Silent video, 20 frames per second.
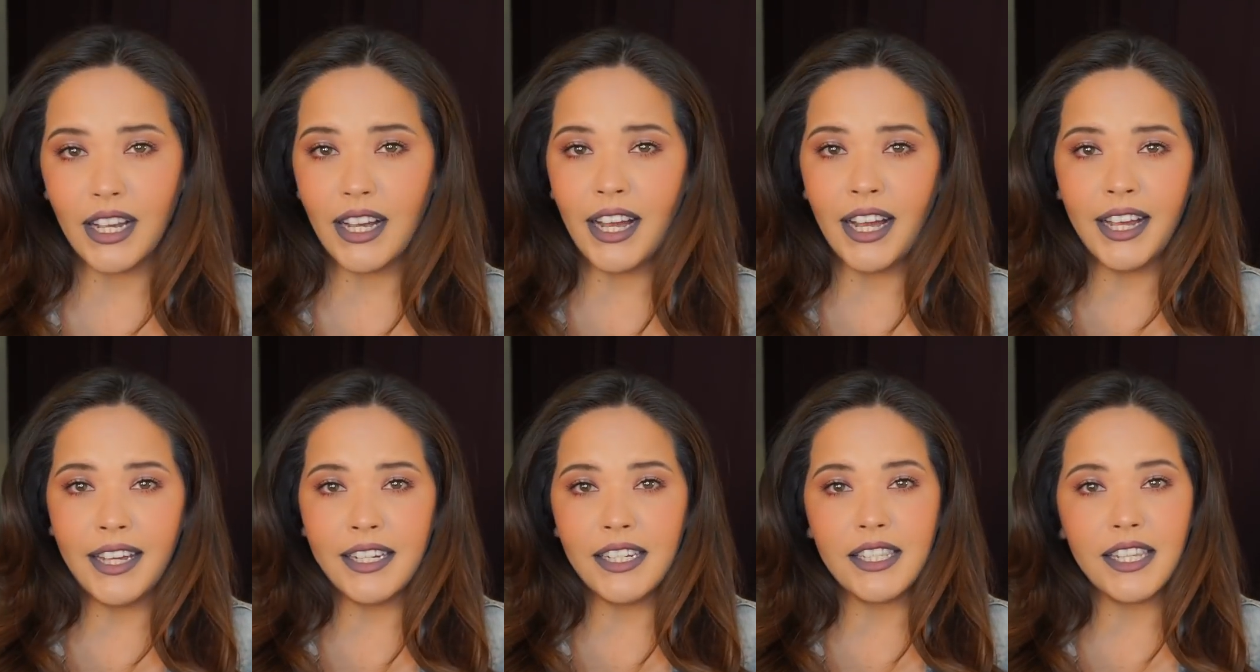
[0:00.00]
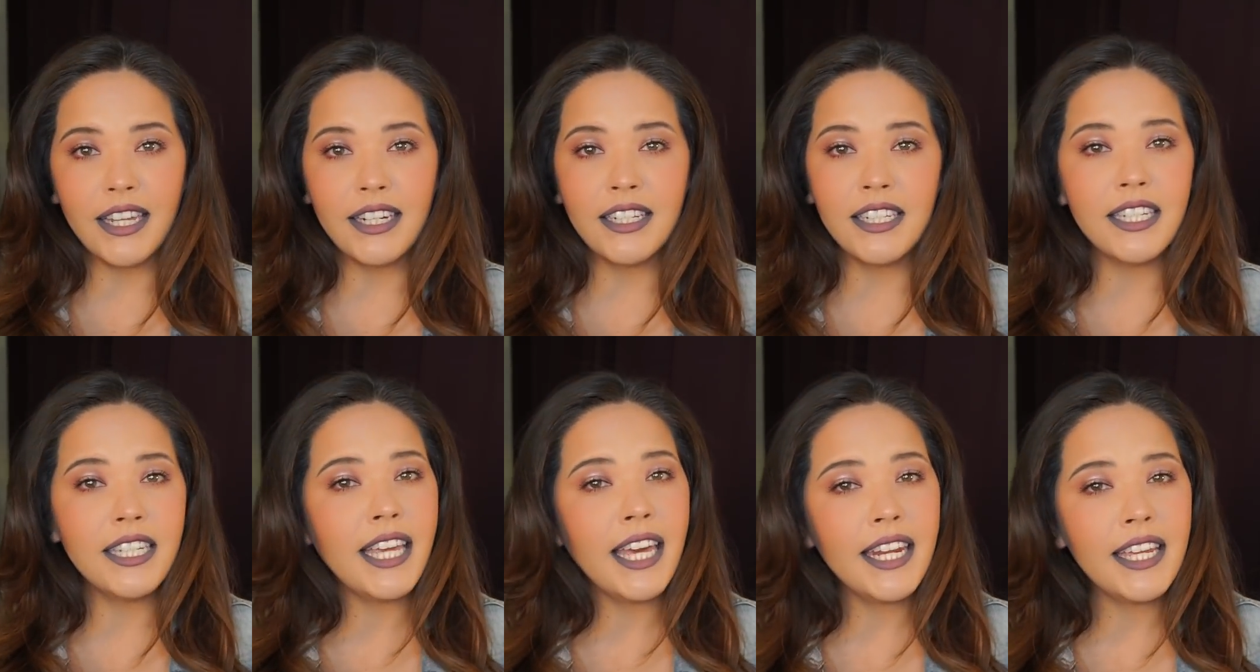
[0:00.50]
I decided
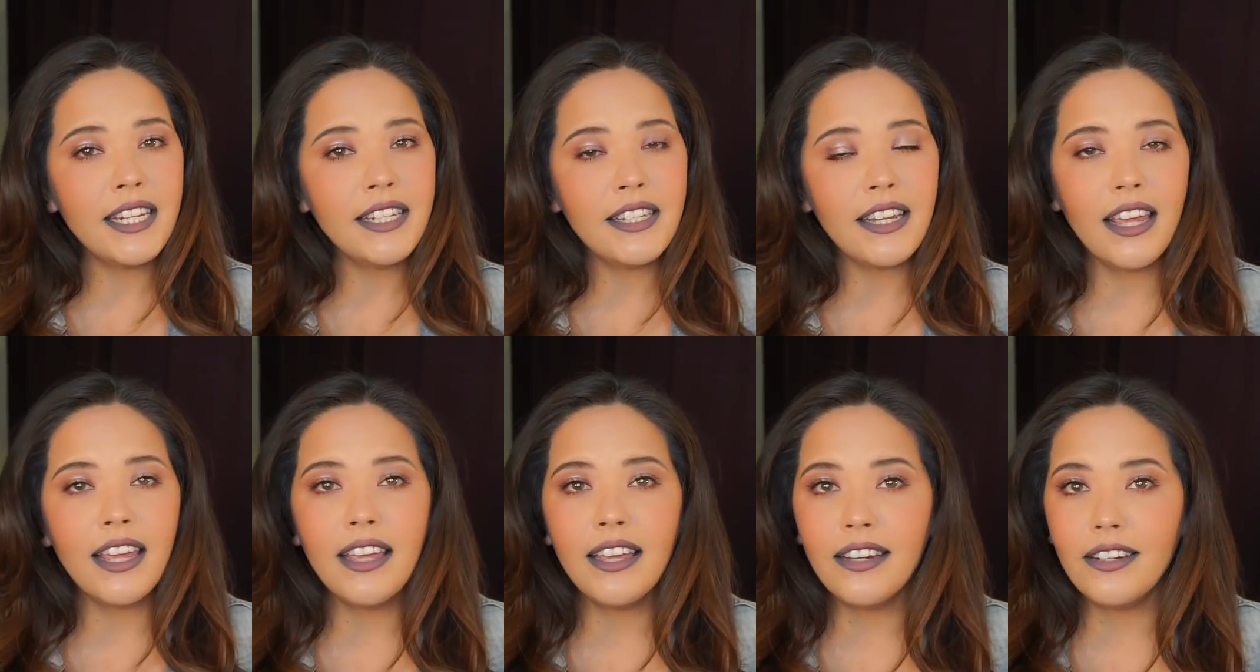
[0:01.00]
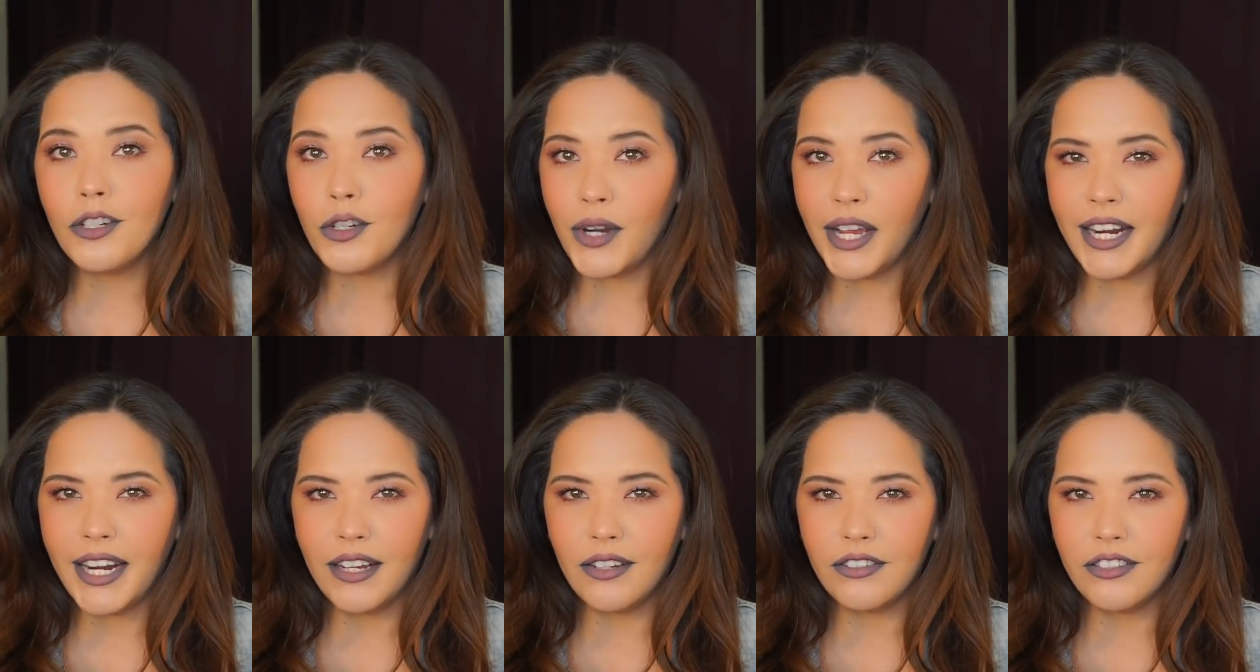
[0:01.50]
to get it and
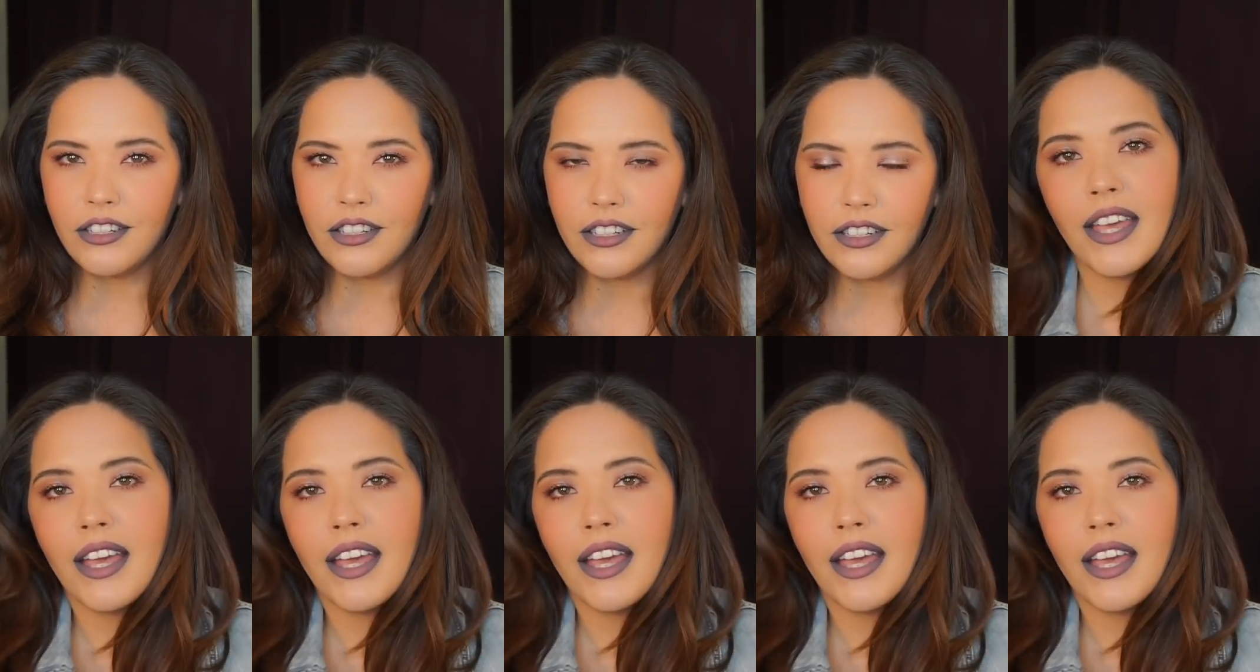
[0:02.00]
try it out.